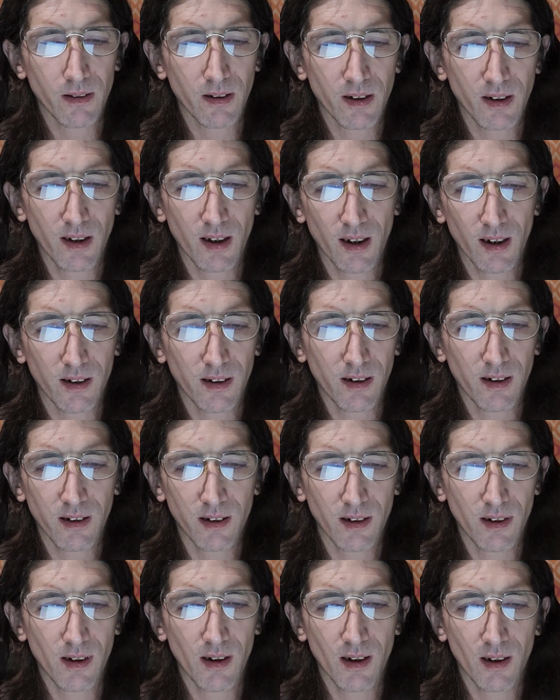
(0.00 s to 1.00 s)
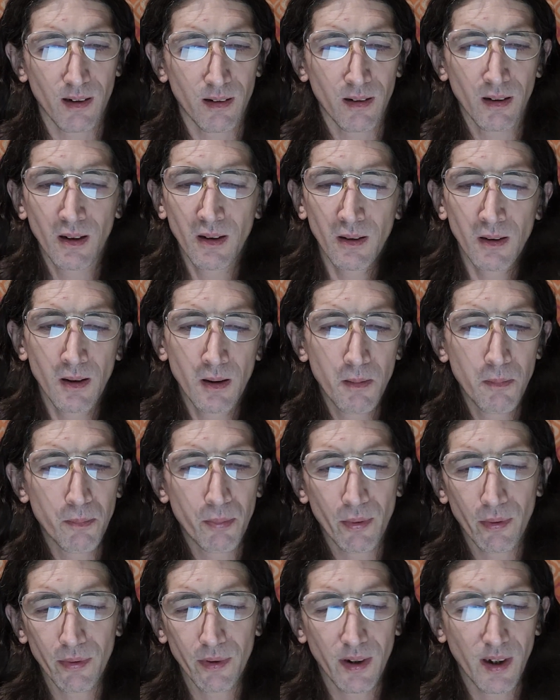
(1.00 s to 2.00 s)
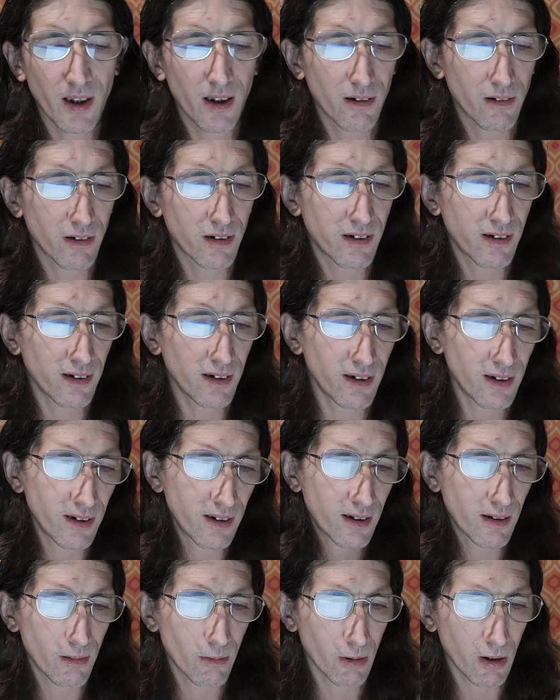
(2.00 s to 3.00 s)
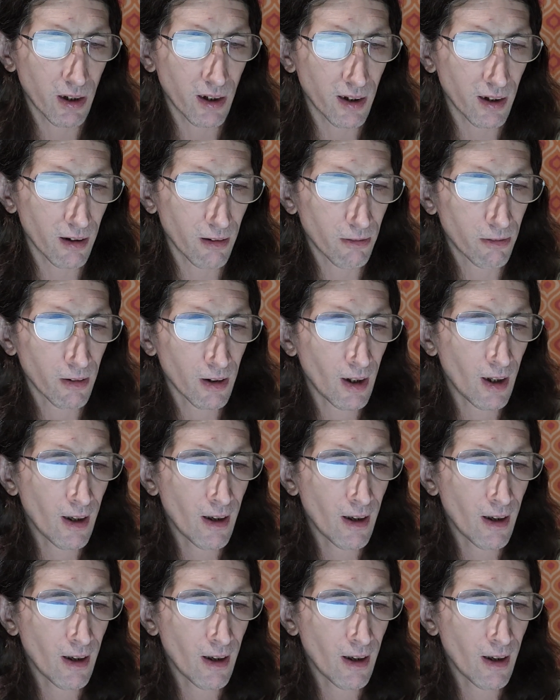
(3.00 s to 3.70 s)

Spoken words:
connected to the bold letter C. There we go.